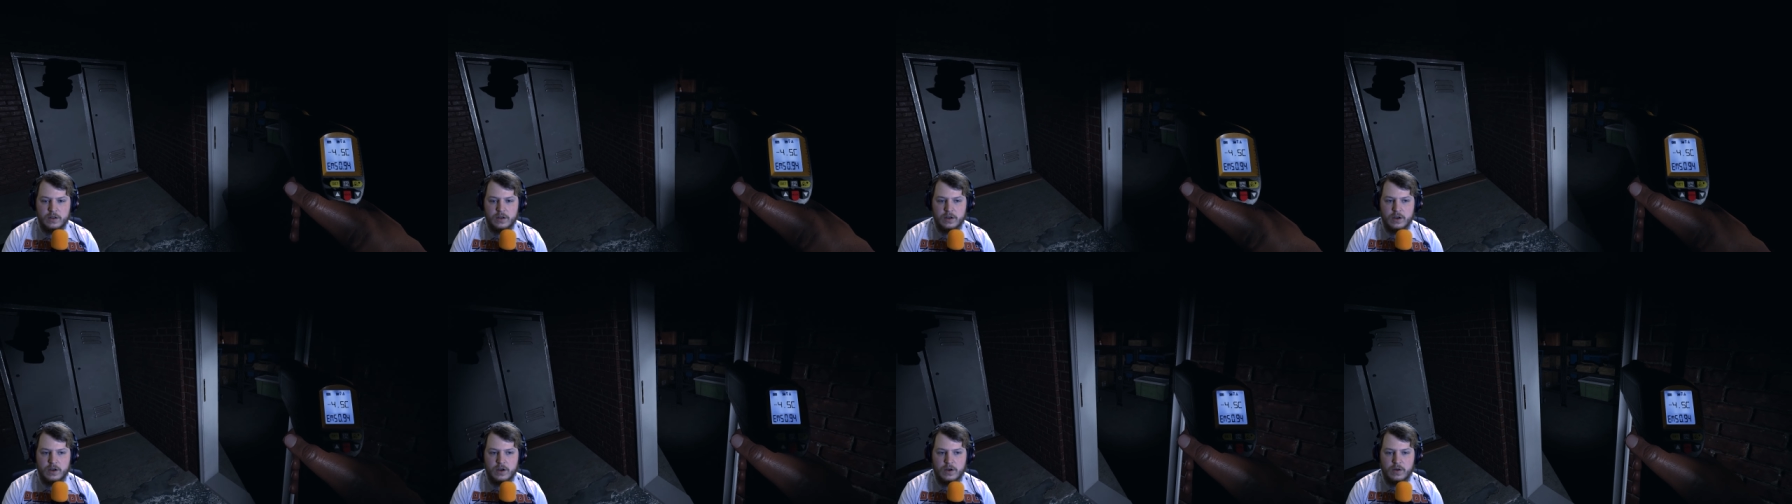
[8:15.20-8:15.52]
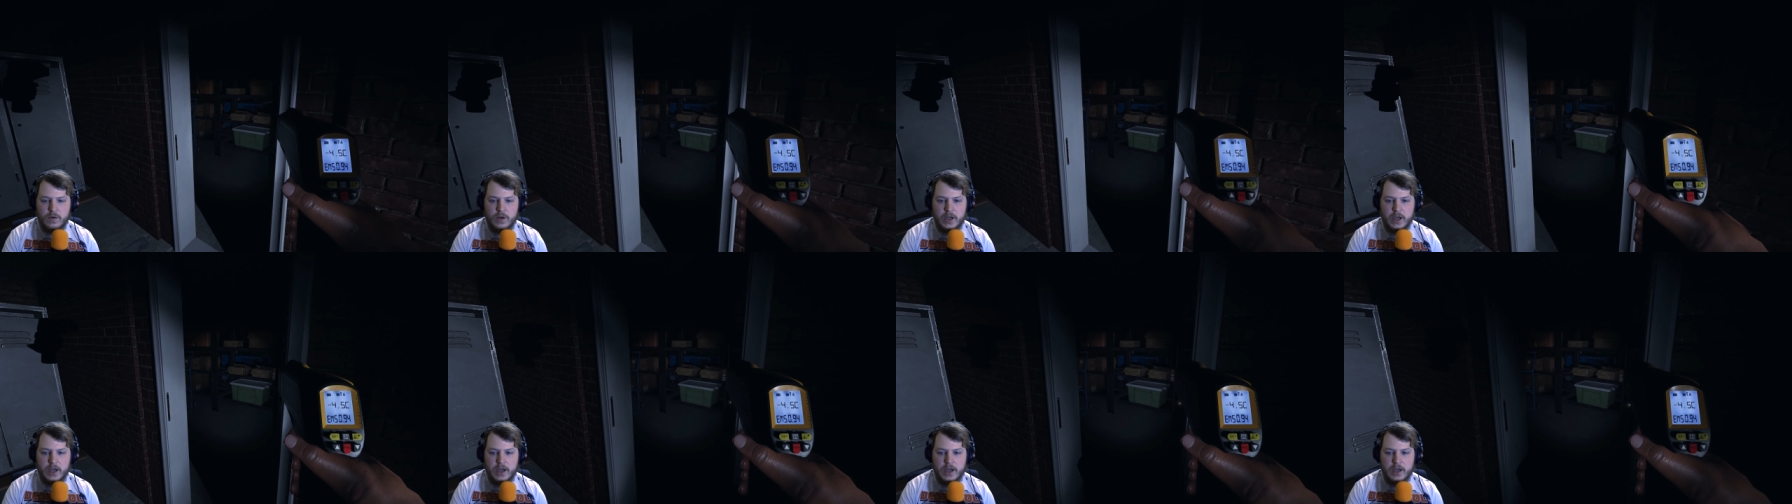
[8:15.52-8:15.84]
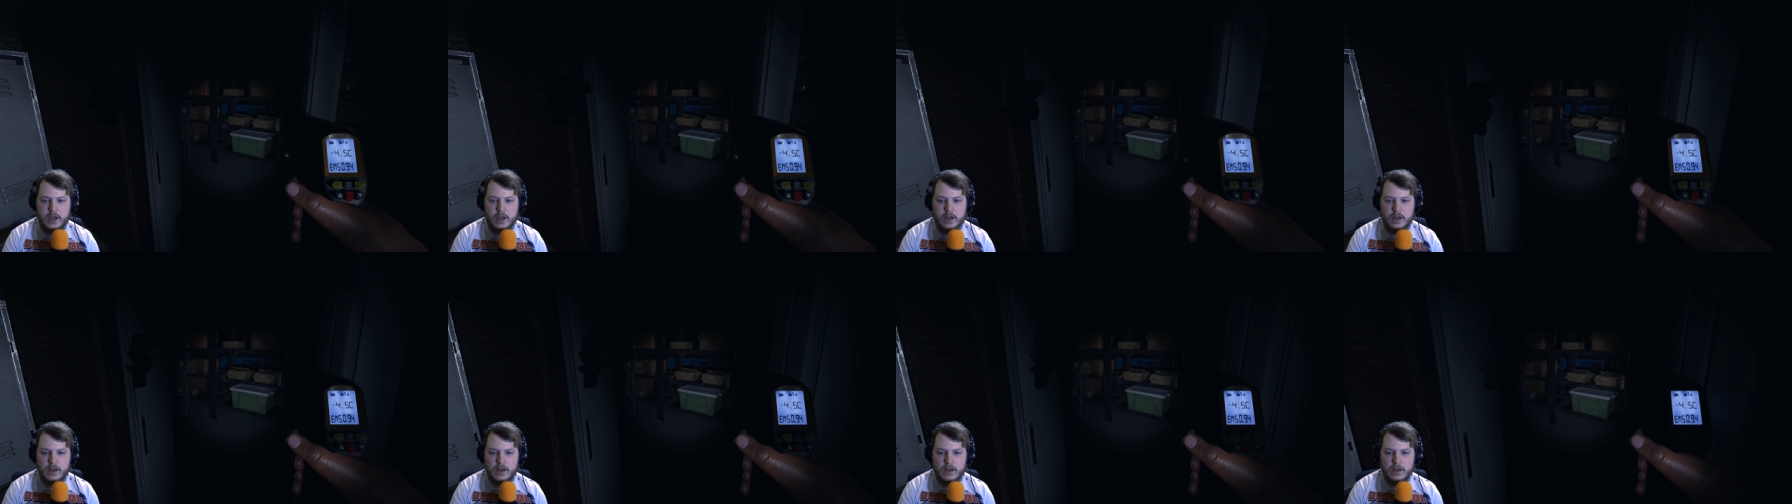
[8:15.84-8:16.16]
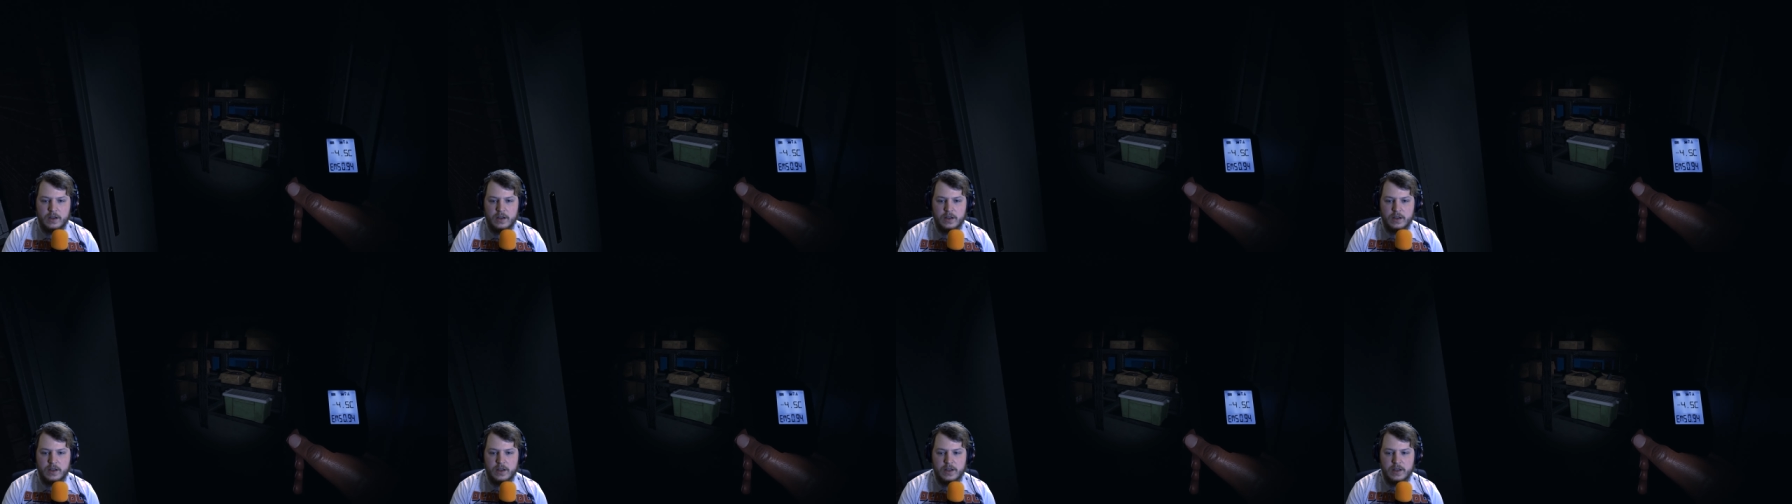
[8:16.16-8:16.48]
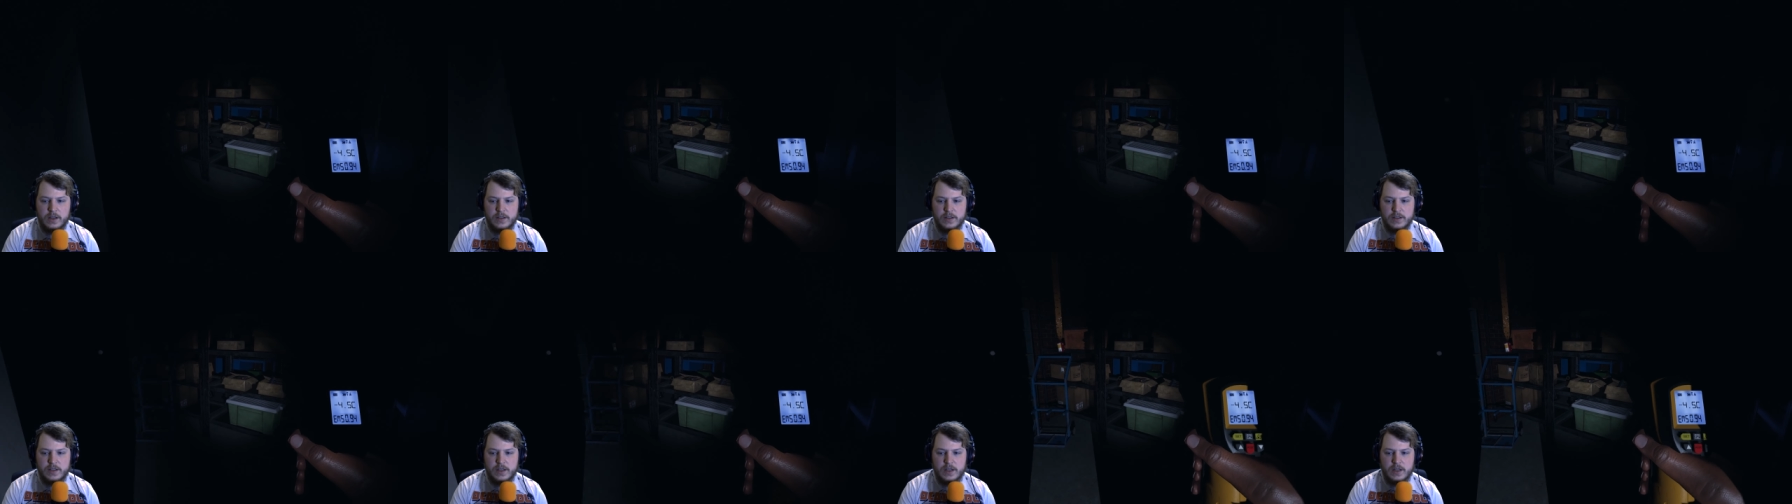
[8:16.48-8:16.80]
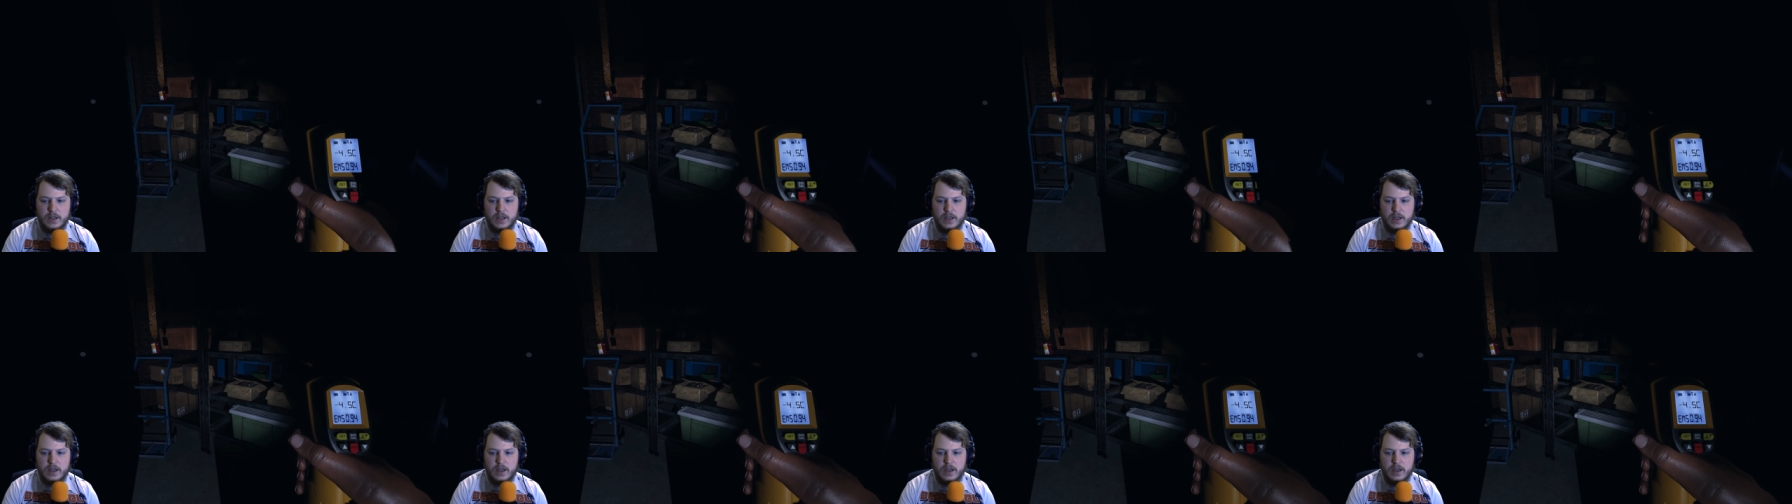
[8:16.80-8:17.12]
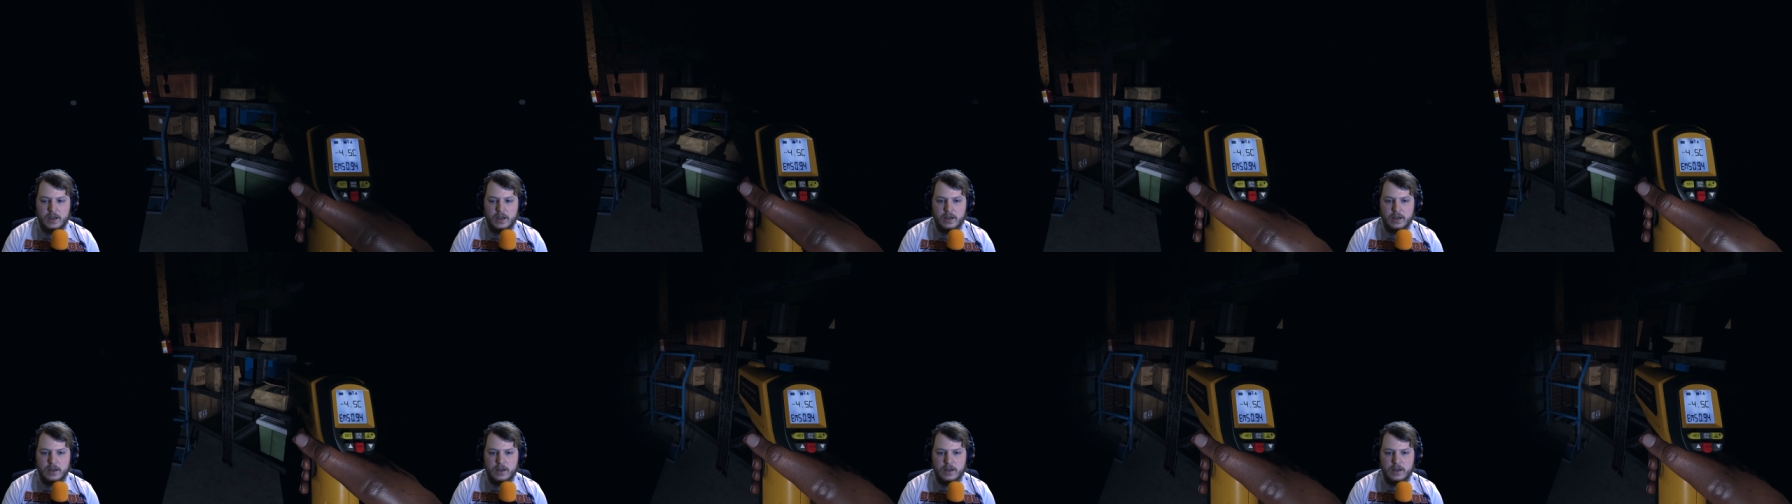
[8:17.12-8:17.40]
Oh, yeah. Is it in here?